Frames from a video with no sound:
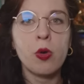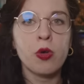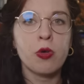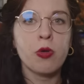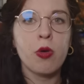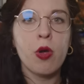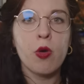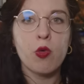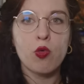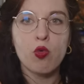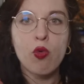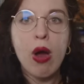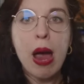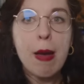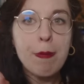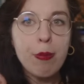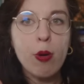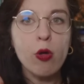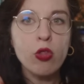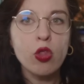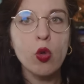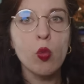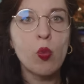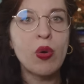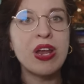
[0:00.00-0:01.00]
would
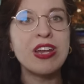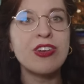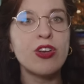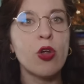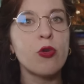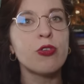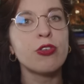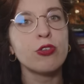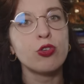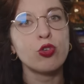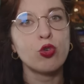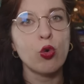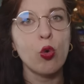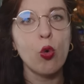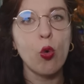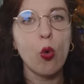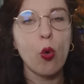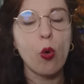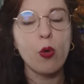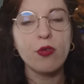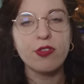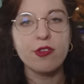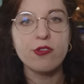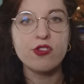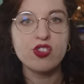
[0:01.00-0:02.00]
rap on the windows and
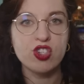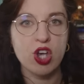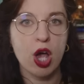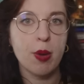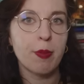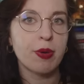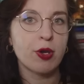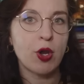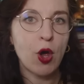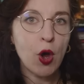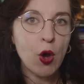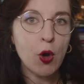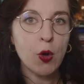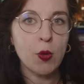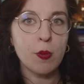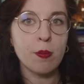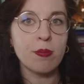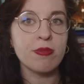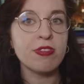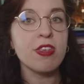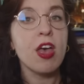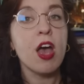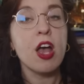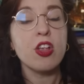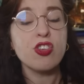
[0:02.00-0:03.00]
doors of German
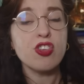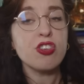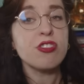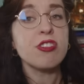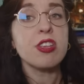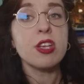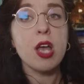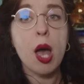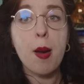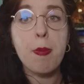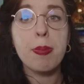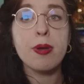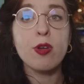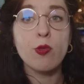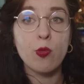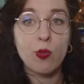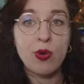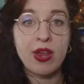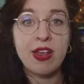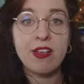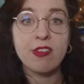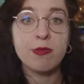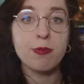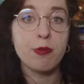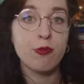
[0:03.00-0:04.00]
homes just a couple of
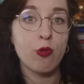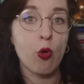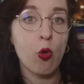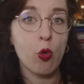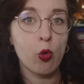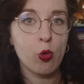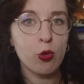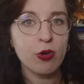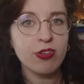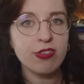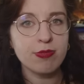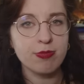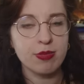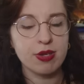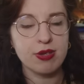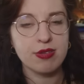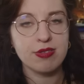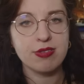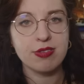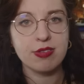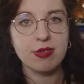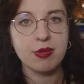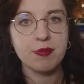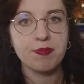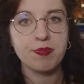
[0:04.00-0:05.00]
weeks before
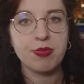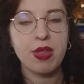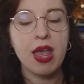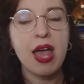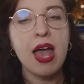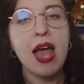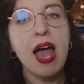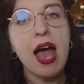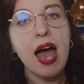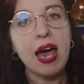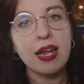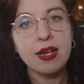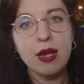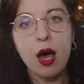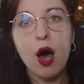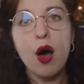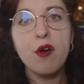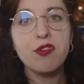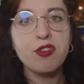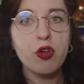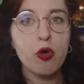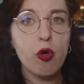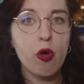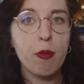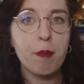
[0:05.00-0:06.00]
Christmas. And
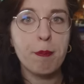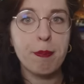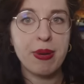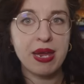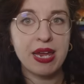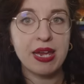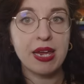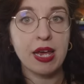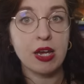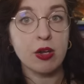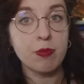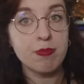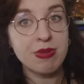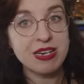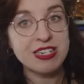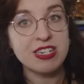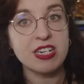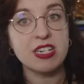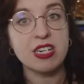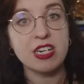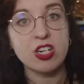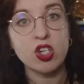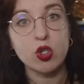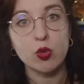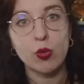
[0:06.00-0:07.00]
after being
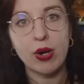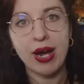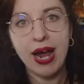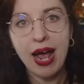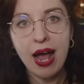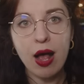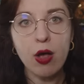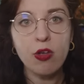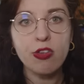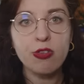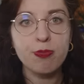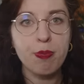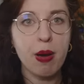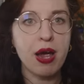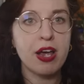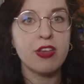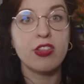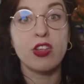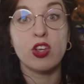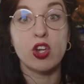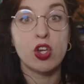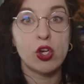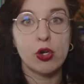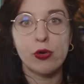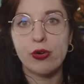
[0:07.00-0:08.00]
admitted into a house by
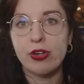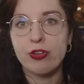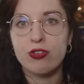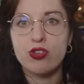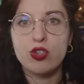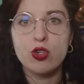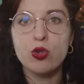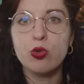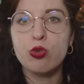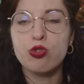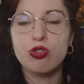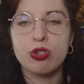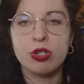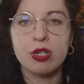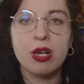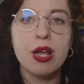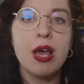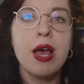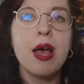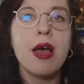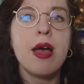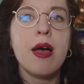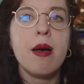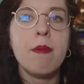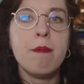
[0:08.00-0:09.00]
the curious children,
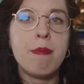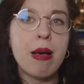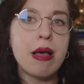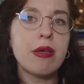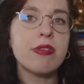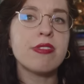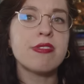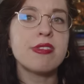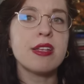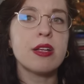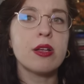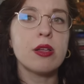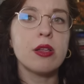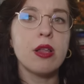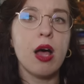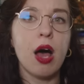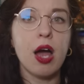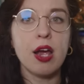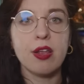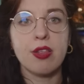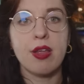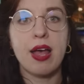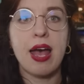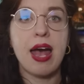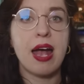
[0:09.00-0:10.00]
bellsnickel
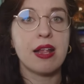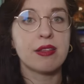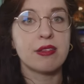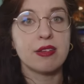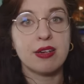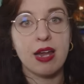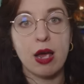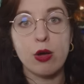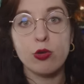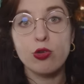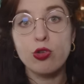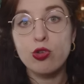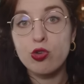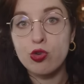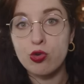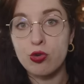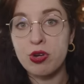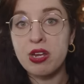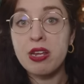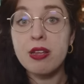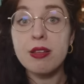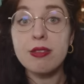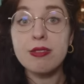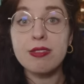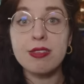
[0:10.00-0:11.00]
either handed out
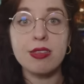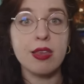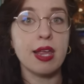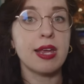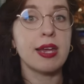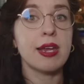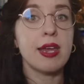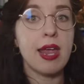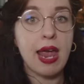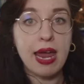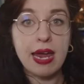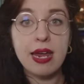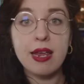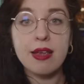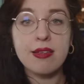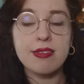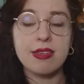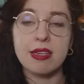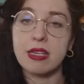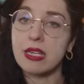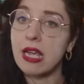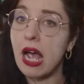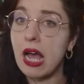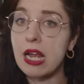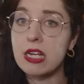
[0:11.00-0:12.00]
treats like
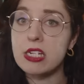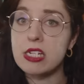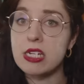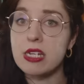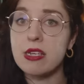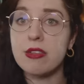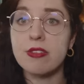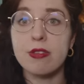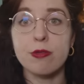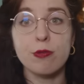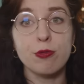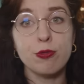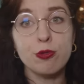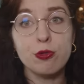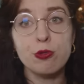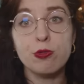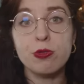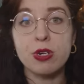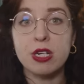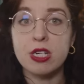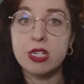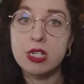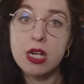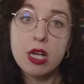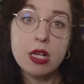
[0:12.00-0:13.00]
cakes and candies and
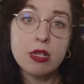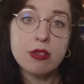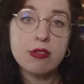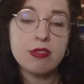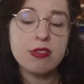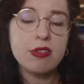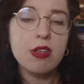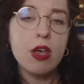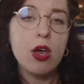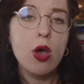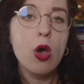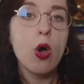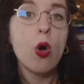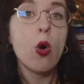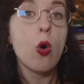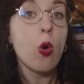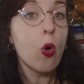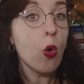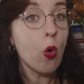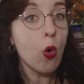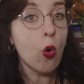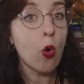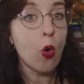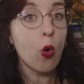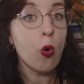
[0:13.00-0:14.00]
fruit and nuts,
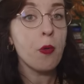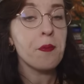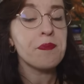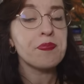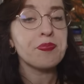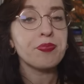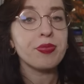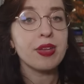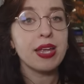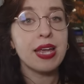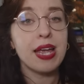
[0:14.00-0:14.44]
or